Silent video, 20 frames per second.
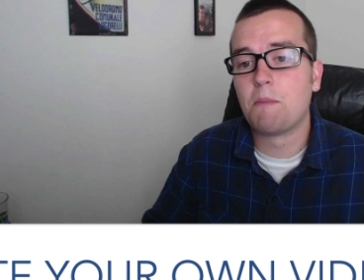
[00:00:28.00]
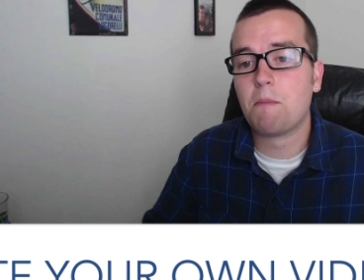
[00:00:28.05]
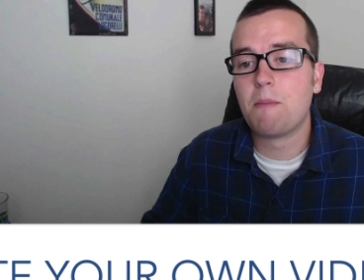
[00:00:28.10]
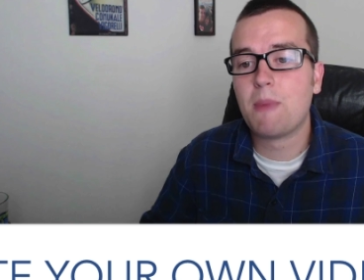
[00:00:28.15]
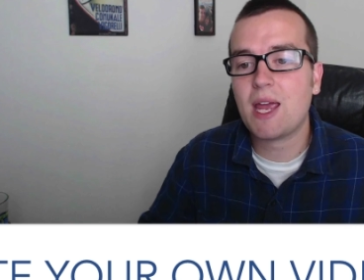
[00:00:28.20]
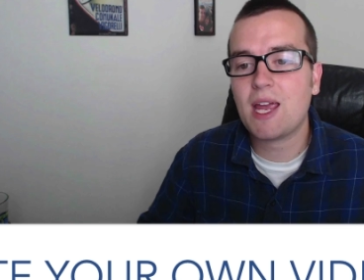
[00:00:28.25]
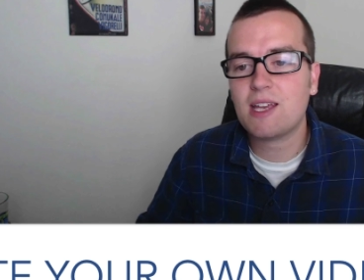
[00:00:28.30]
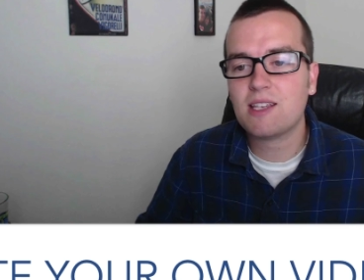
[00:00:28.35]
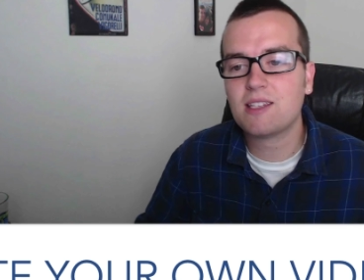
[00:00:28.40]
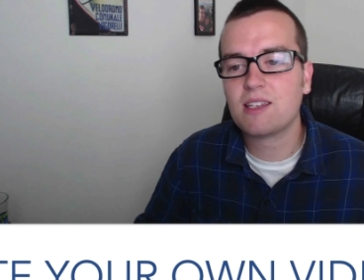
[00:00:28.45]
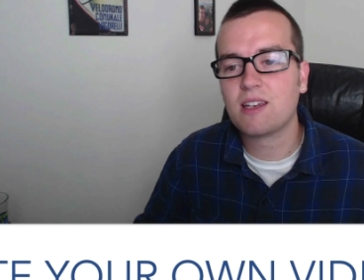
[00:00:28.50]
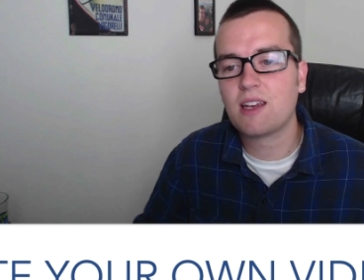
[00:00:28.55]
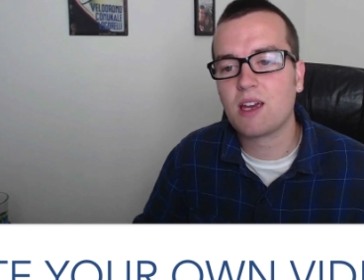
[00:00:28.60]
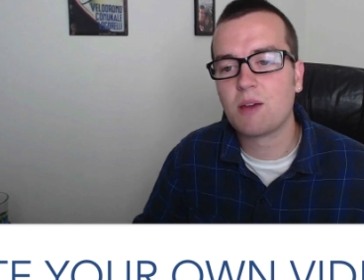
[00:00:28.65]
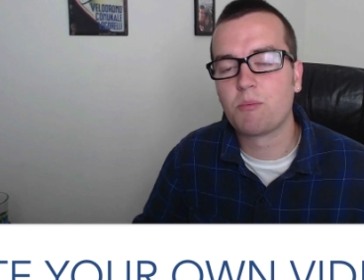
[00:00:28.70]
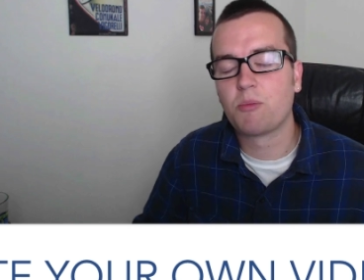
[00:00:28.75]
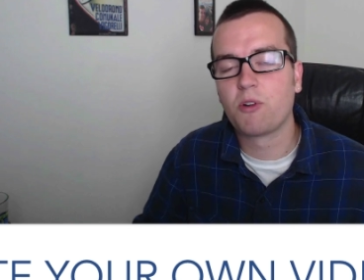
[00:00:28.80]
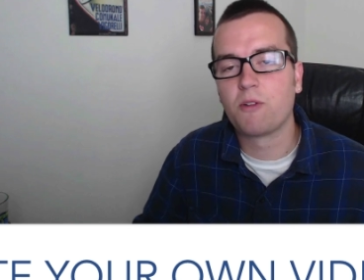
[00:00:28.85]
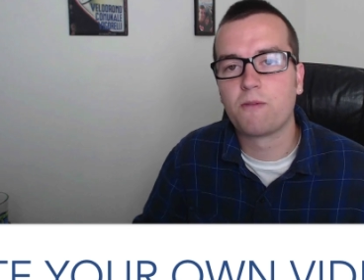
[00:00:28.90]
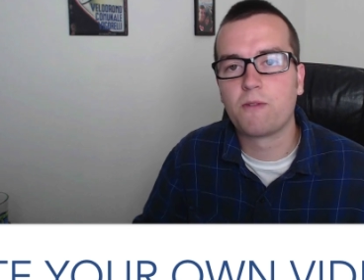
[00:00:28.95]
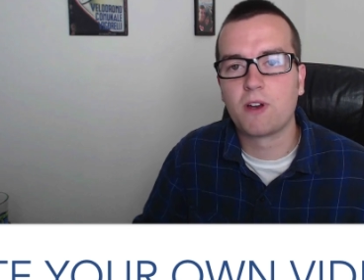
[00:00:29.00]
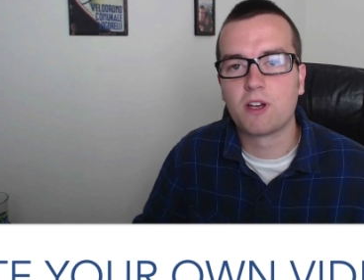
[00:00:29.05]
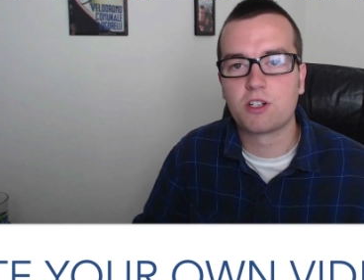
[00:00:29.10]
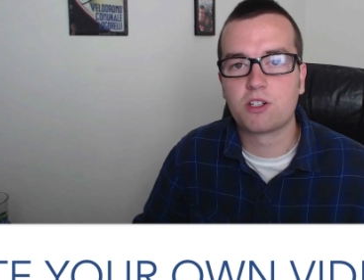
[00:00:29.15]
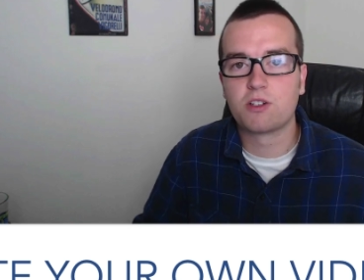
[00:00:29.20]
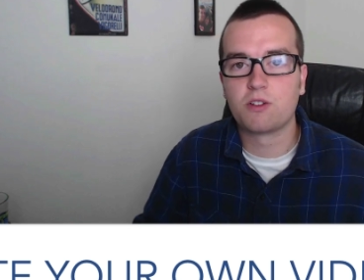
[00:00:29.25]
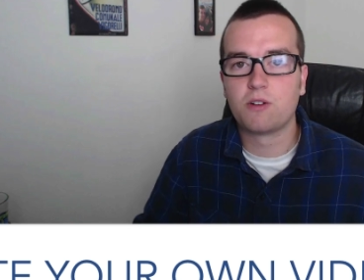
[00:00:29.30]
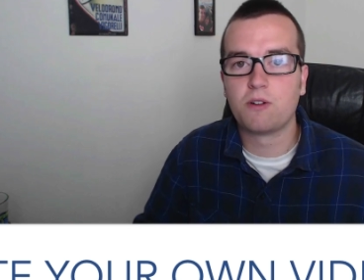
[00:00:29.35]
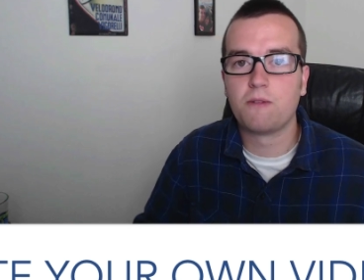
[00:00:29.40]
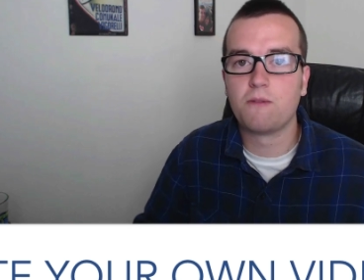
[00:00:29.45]
an amazing and
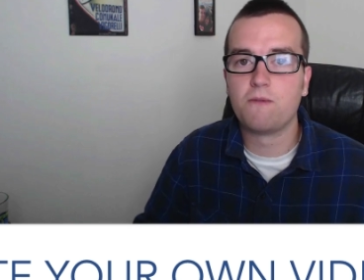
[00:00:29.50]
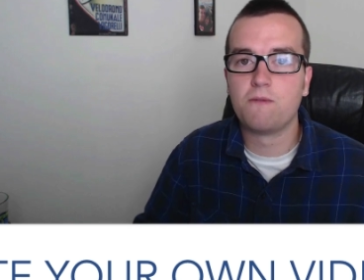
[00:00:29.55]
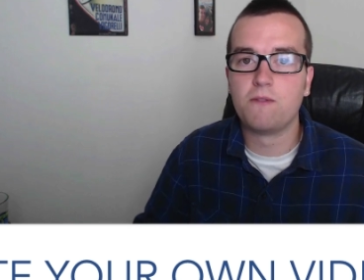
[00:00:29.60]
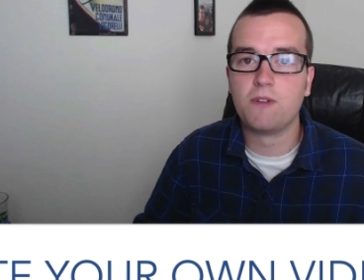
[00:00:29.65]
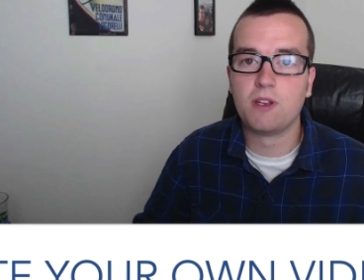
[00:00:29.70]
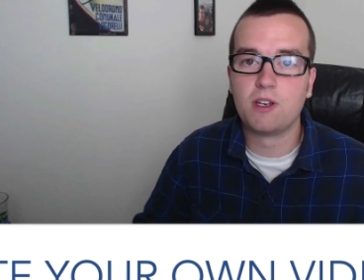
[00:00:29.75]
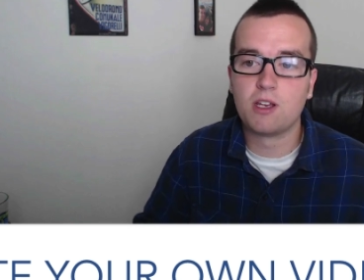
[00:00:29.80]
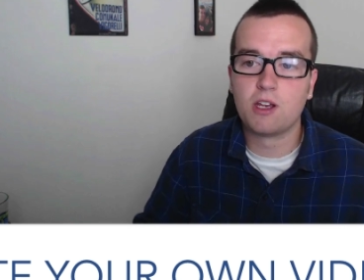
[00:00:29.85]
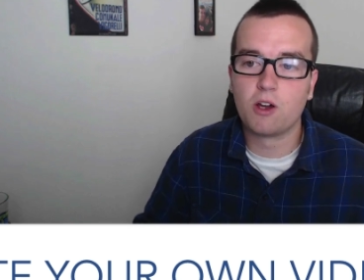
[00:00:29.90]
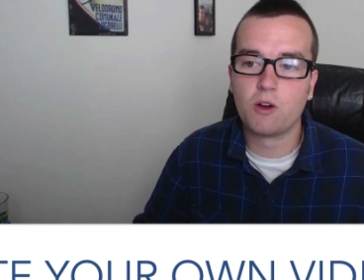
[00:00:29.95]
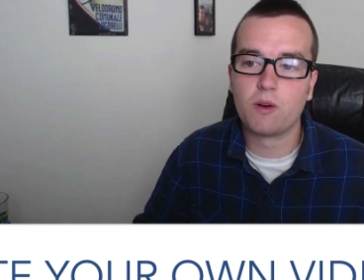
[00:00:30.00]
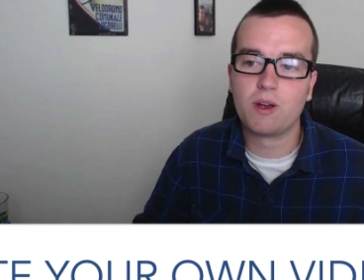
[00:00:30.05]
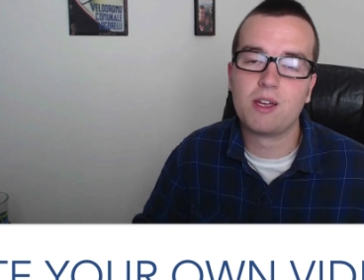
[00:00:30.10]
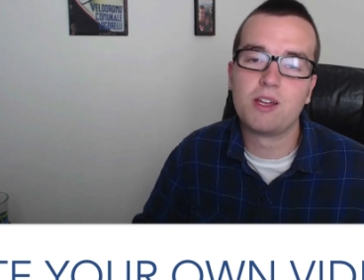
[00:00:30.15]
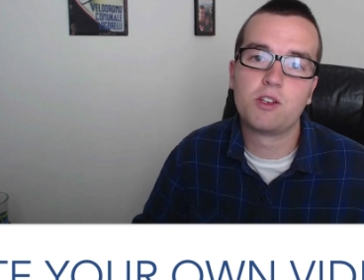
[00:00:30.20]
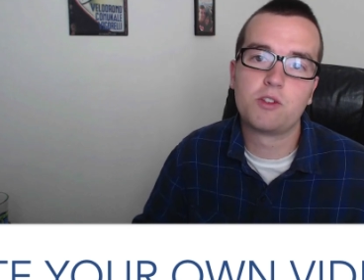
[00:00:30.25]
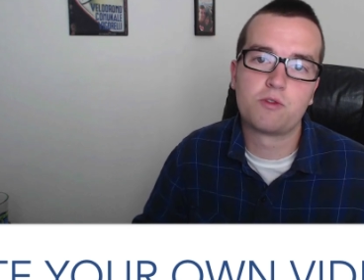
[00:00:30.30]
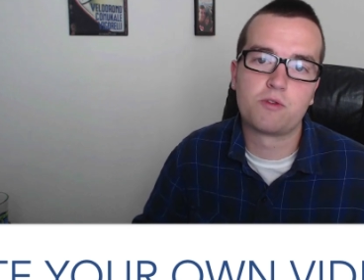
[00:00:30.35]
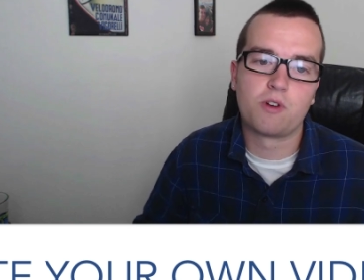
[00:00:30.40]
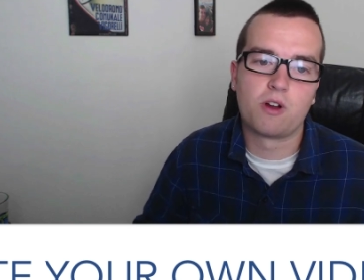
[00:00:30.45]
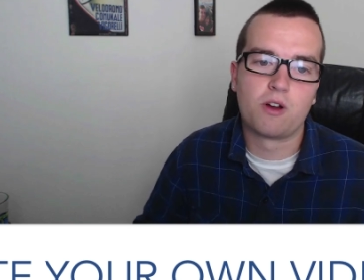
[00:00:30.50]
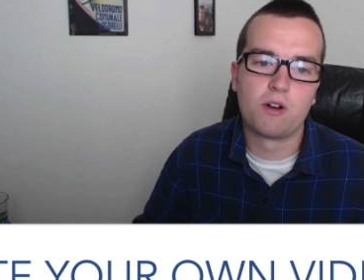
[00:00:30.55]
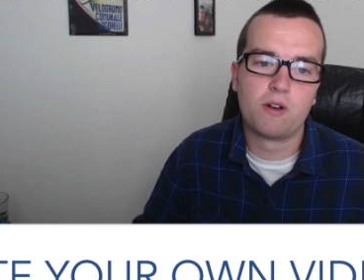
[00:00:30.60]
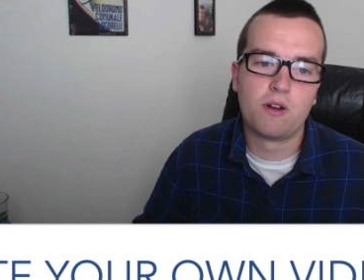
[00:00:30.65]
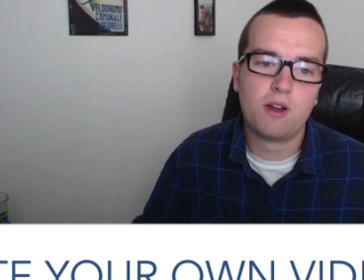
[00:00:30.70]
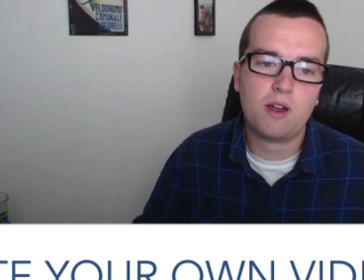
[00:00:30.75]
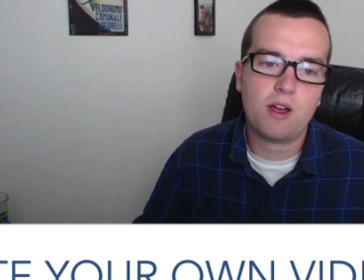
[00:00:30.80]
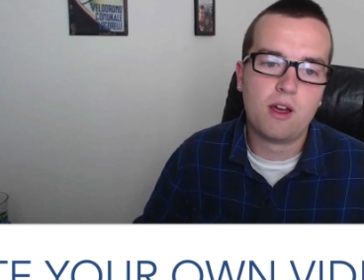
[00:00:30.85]
professional video intro,